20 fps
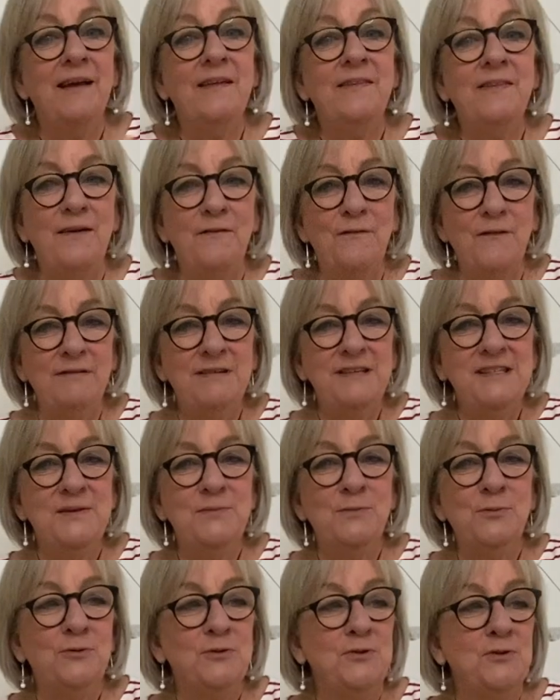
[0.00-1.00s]
They're very
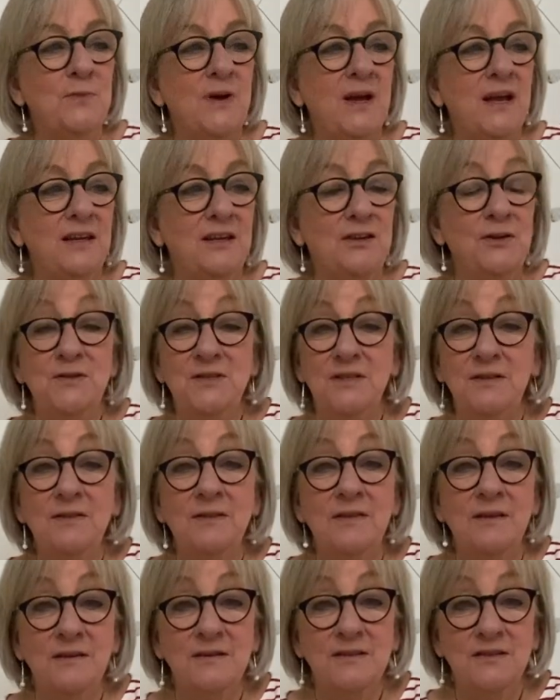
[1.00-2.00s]
simple to make using
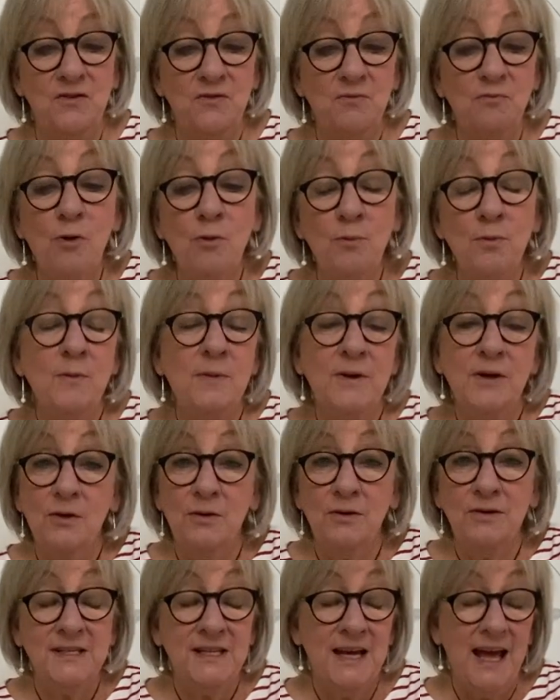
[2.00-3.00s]
things that you've probably
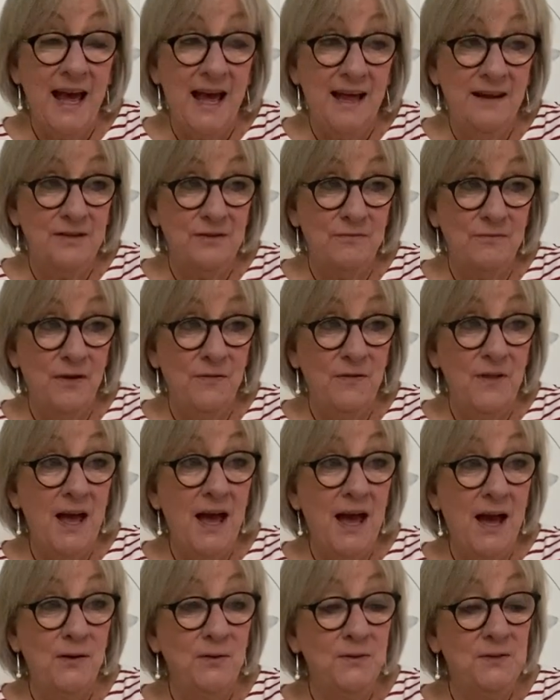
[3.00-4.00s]
got to hand around the
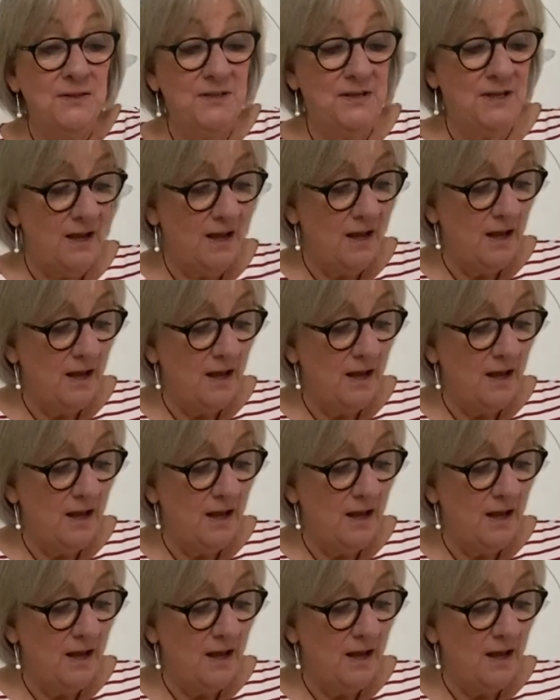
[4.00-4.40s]
house,